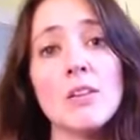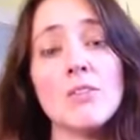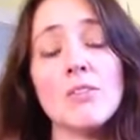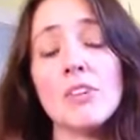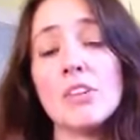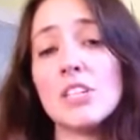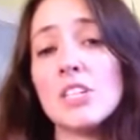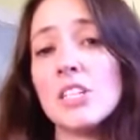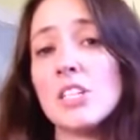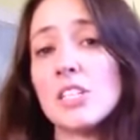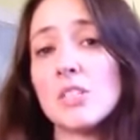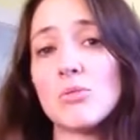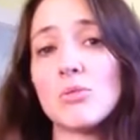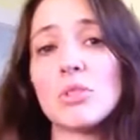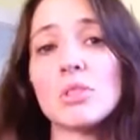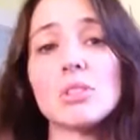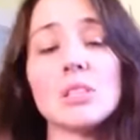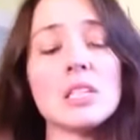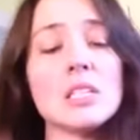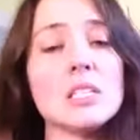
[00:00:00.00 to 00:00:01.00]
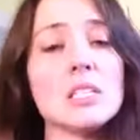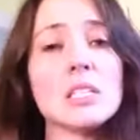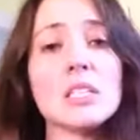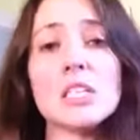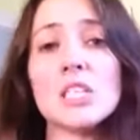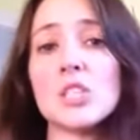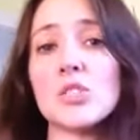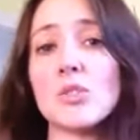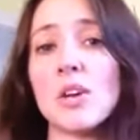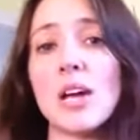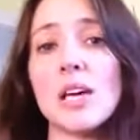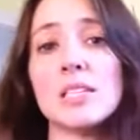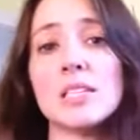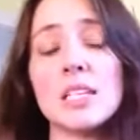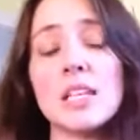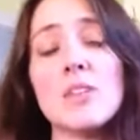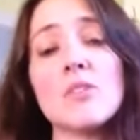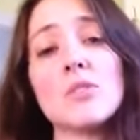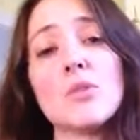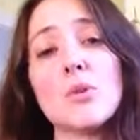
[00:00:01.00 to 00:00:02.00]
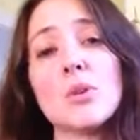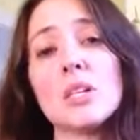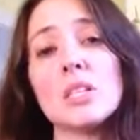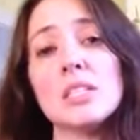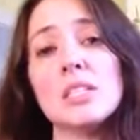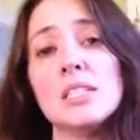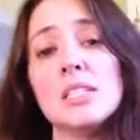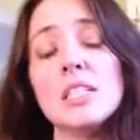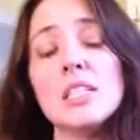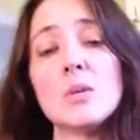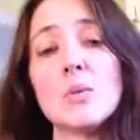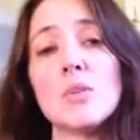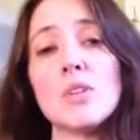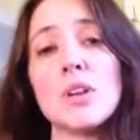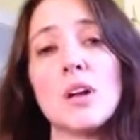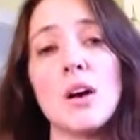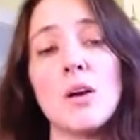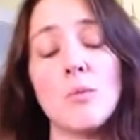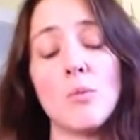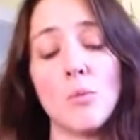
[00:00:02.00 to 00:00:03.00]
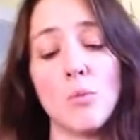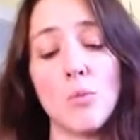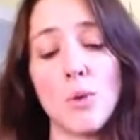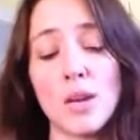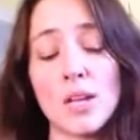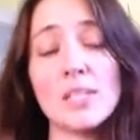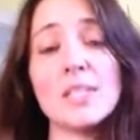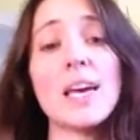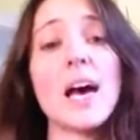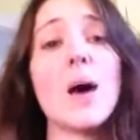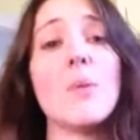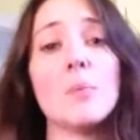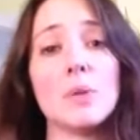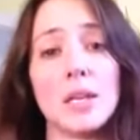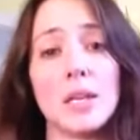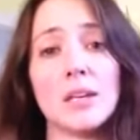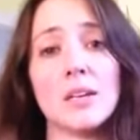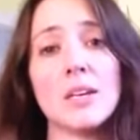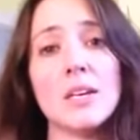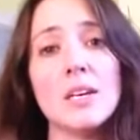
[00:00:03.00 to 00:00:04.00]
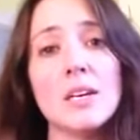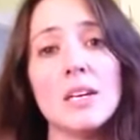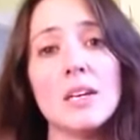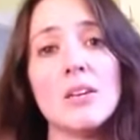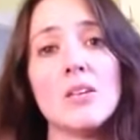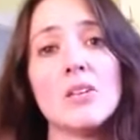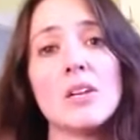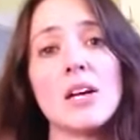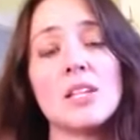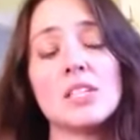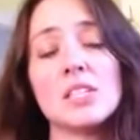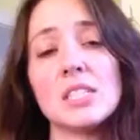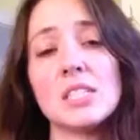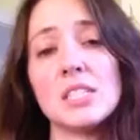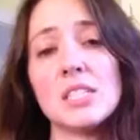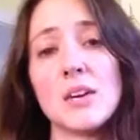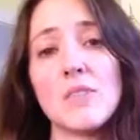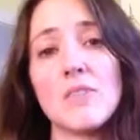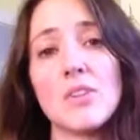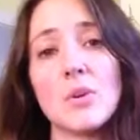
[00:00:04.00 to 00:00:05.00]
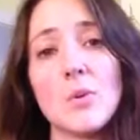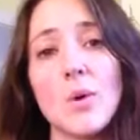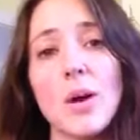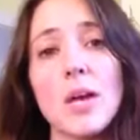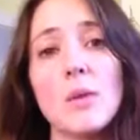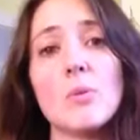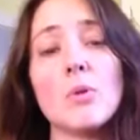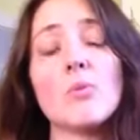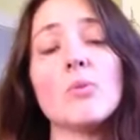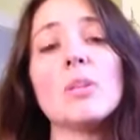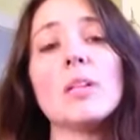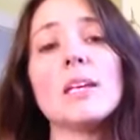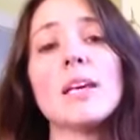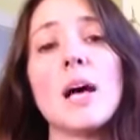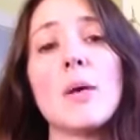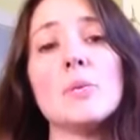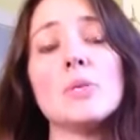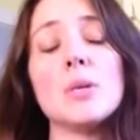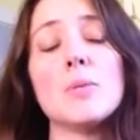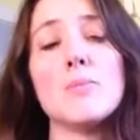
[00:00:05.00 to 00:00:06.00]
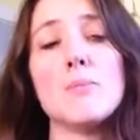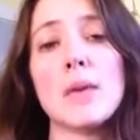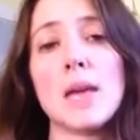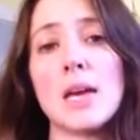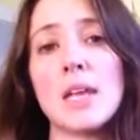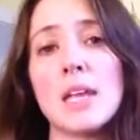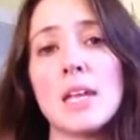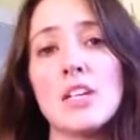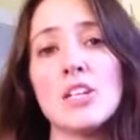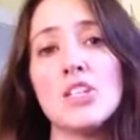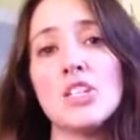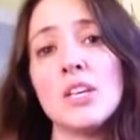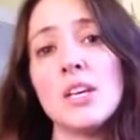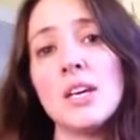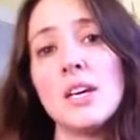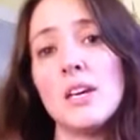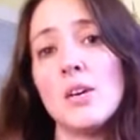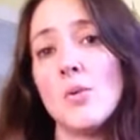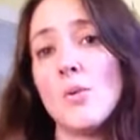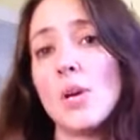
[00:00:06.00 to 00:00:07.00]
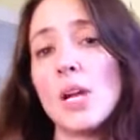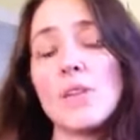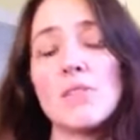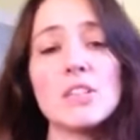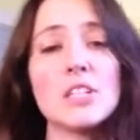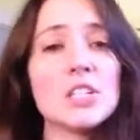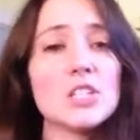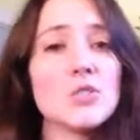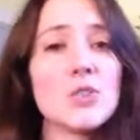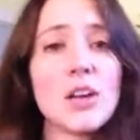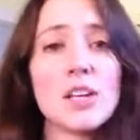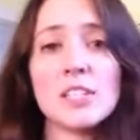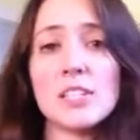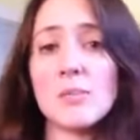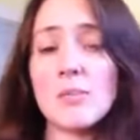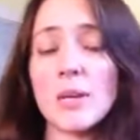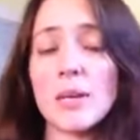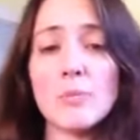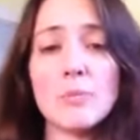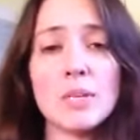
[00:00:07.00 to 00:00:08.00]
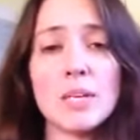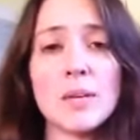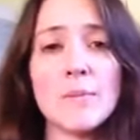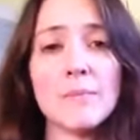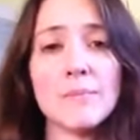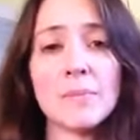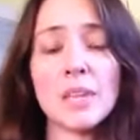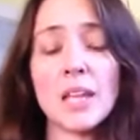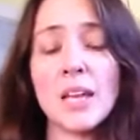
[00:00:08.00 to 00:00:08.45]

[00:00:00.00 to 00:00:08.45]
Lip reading: for just releasing the stress and, of course, dealing with it when it's happening. You know, not to stuff it away, but really help to manage whatever stress it might be.